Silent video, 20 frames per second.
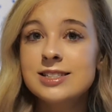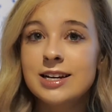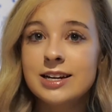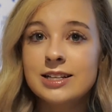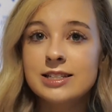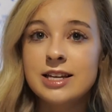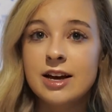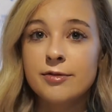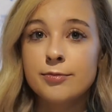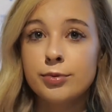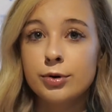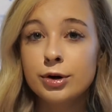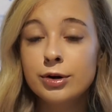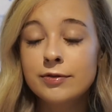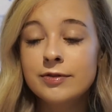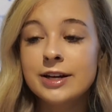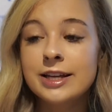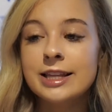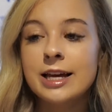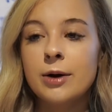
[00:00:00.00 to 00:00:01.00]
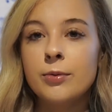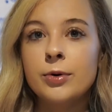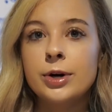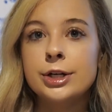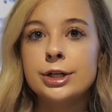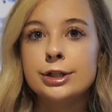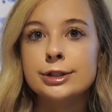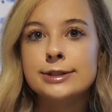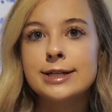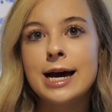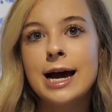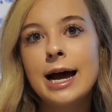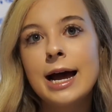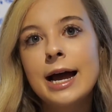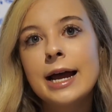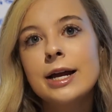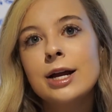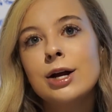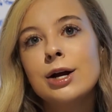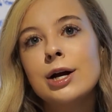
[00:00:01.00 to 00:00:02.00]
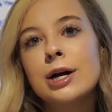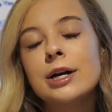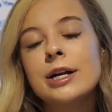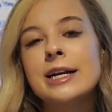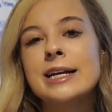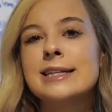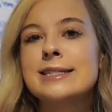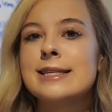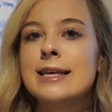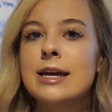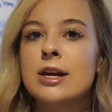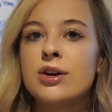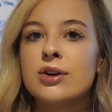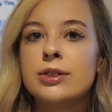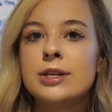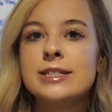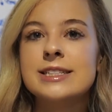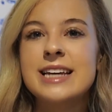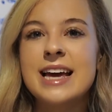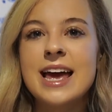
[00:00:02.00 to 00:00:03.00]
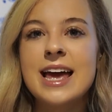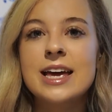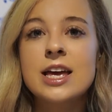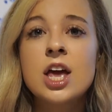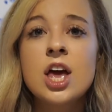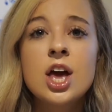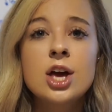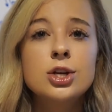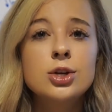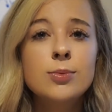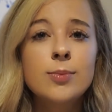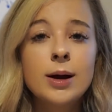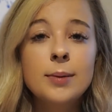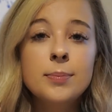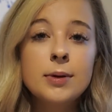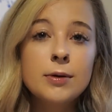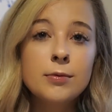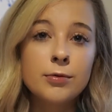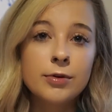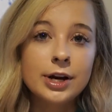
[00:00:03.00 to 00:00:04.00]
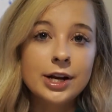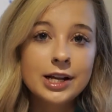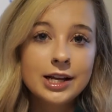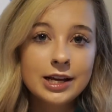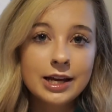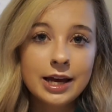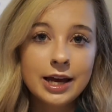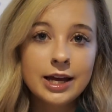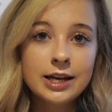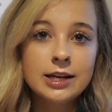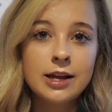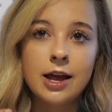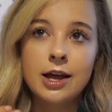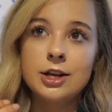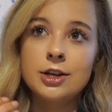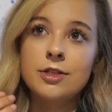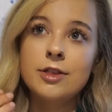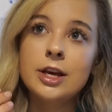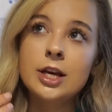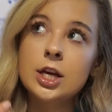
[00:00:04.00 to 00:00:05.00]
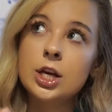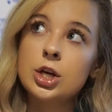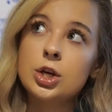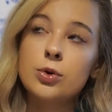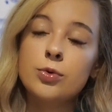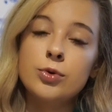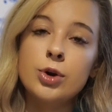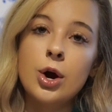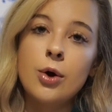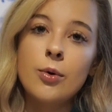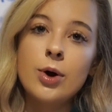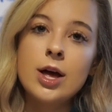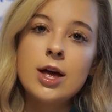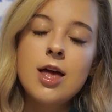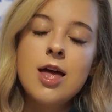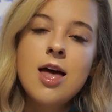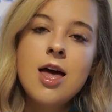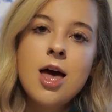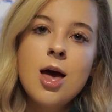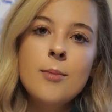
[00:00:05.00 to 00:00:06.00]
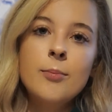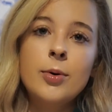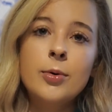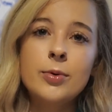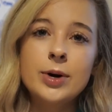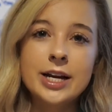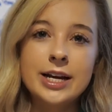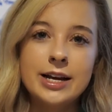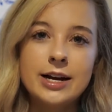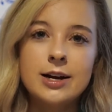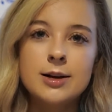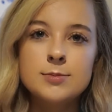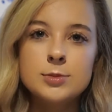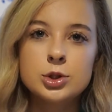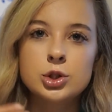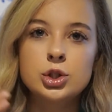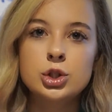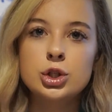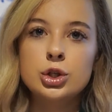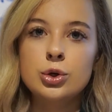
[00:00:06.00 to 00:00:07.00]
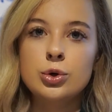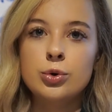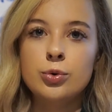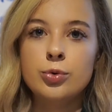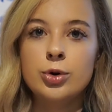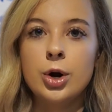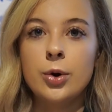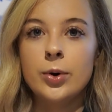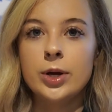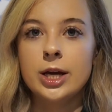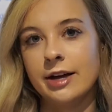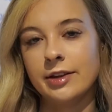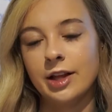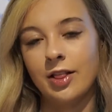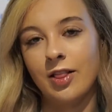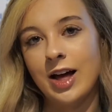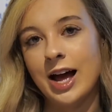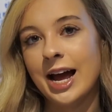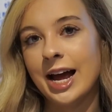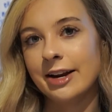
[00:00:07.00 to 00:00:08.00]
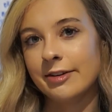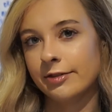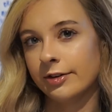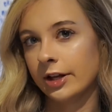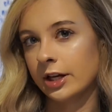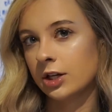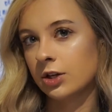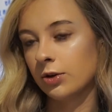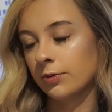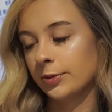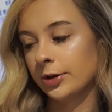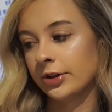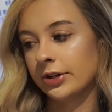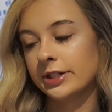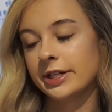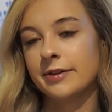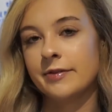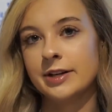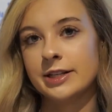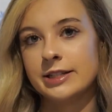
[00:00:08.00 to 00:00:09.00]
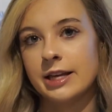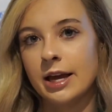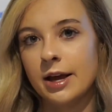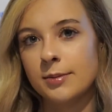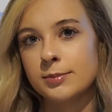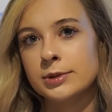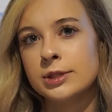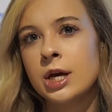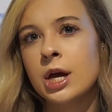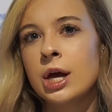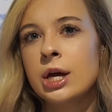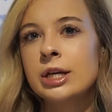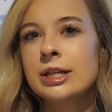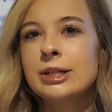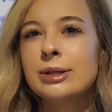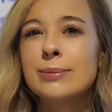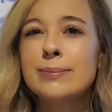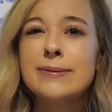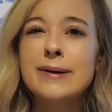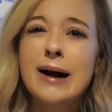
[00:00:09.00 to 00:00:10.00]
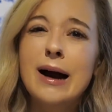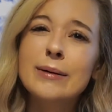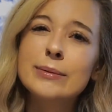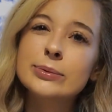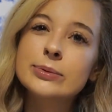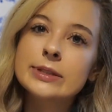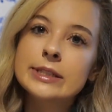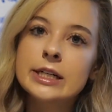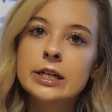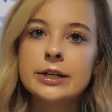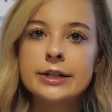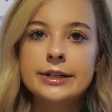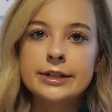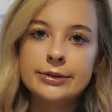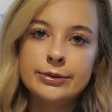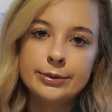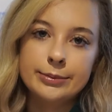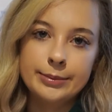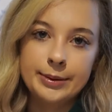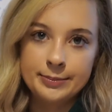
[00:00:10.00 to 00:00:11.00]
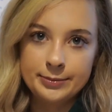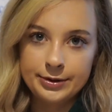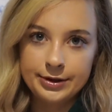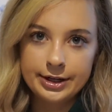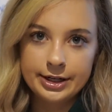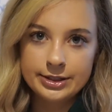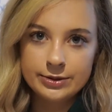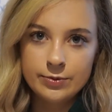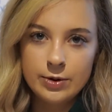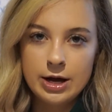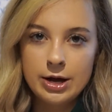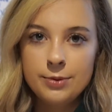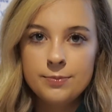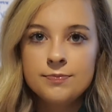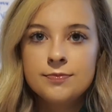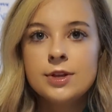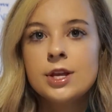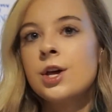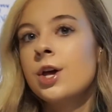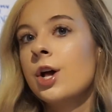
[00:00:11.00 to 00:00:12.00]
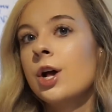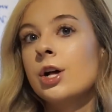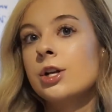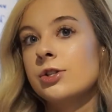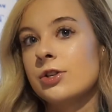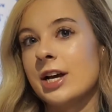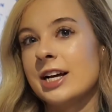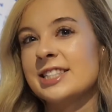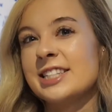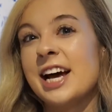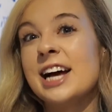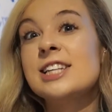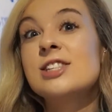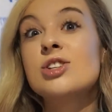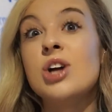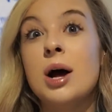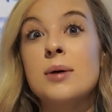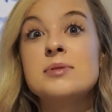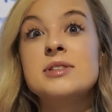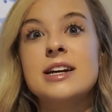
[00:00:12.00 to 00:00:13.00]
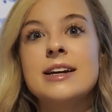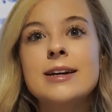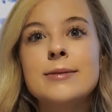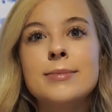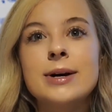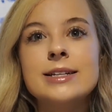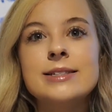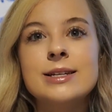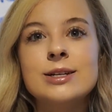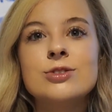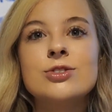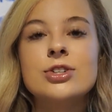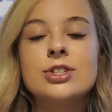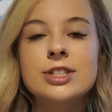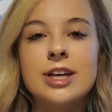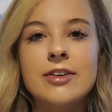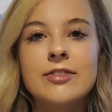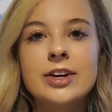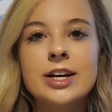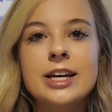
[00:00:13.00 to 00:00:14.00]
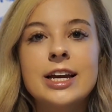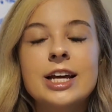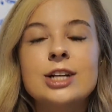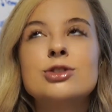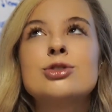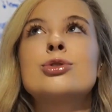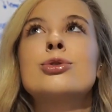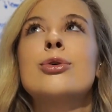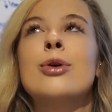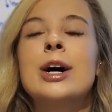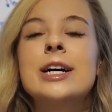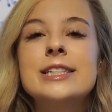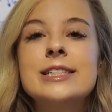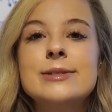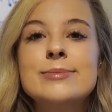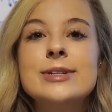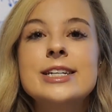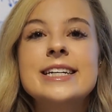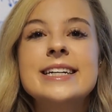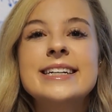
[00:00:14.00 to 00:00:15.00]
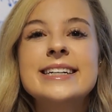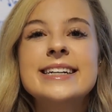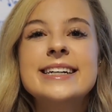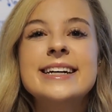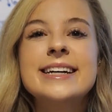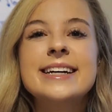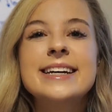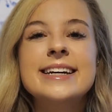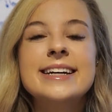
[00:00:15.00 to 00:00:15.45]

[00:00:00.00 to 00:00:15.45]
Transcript: studies have proven that when you're tired and it's later in the day, you might be reading it and thinking you know it, but when it comes to knowing on the line for like cumulative exams, you probably aren't going to remember it as well. So yes, I stopped studying by 6 or 7, and trust me,